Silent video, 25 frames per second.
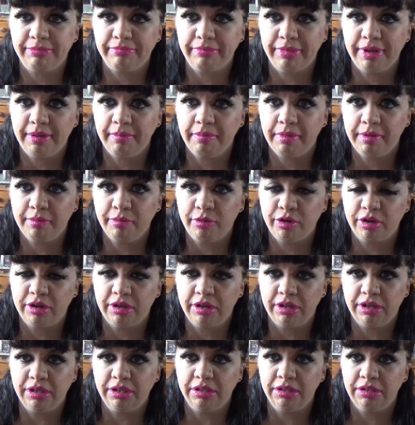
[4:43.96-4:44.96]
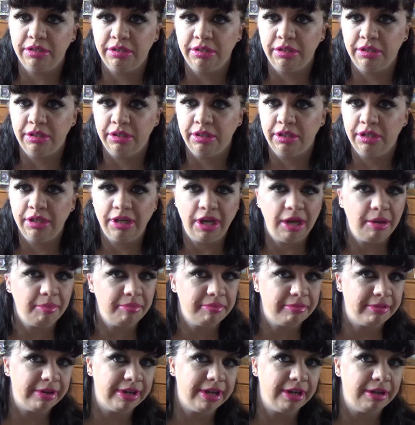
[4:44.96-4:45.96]
might be more a
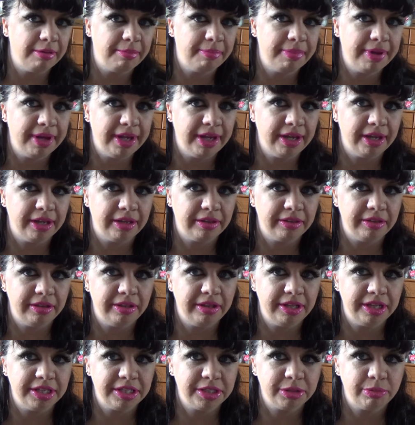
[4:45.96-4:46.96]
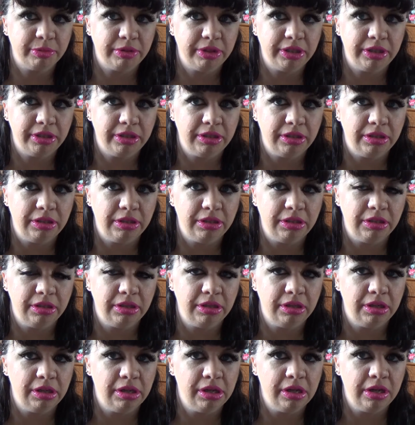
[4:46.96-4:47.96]
brighter pink than this one.
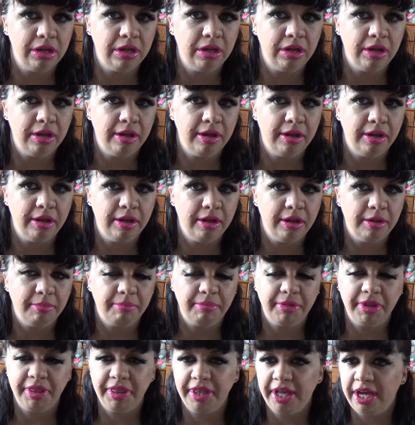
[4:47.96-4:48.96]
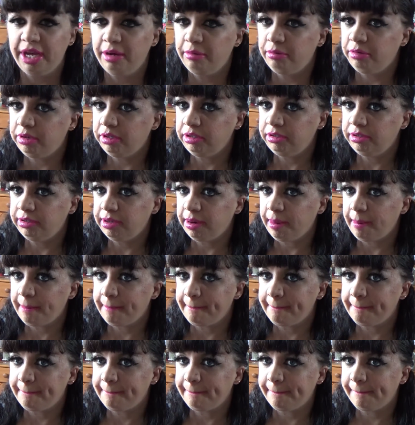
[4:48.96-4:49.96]
But that one
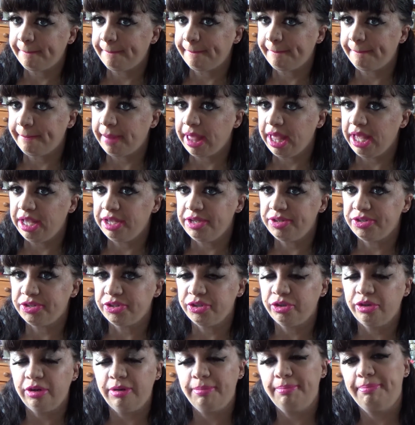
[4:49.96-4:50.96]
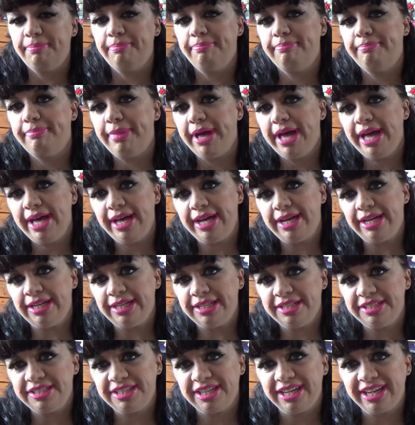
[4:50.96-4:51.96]
is not
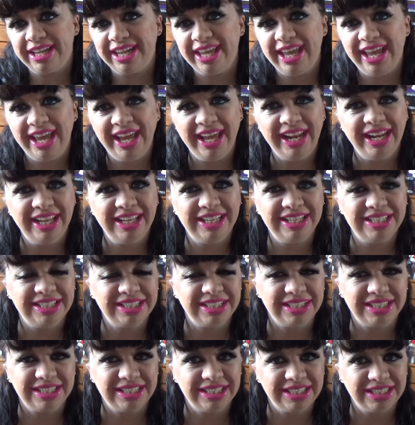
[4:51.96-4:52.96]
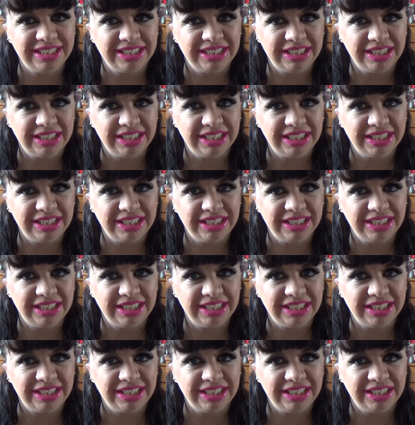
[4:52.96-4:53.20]
bad. Again, it's